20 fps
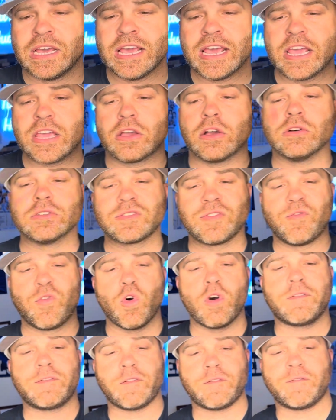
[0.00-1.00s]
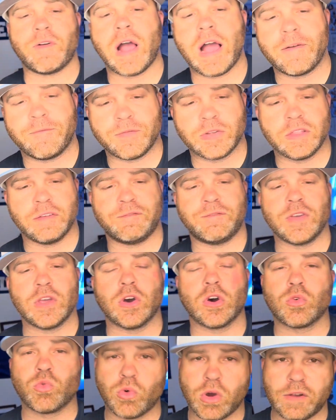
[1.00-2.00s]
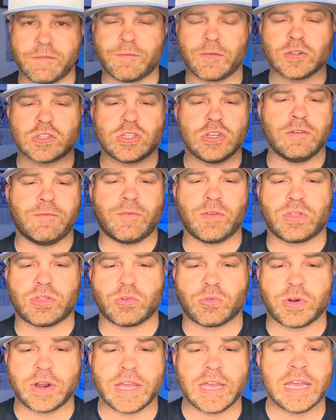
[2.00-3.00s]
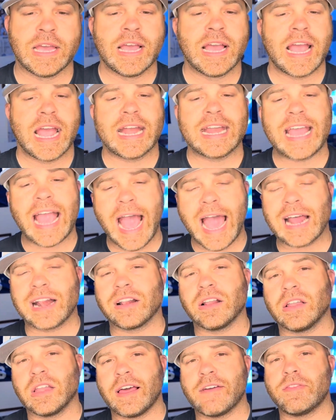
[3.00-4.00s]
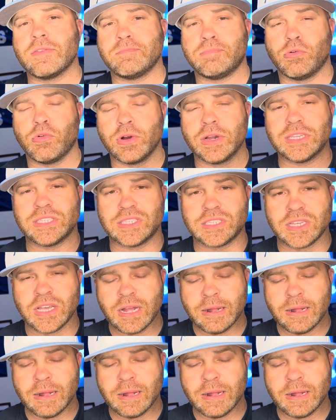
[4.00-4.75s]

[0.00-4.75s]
he goes 4-for-5 from the field, 1-for-2-for-3, and he added 11 points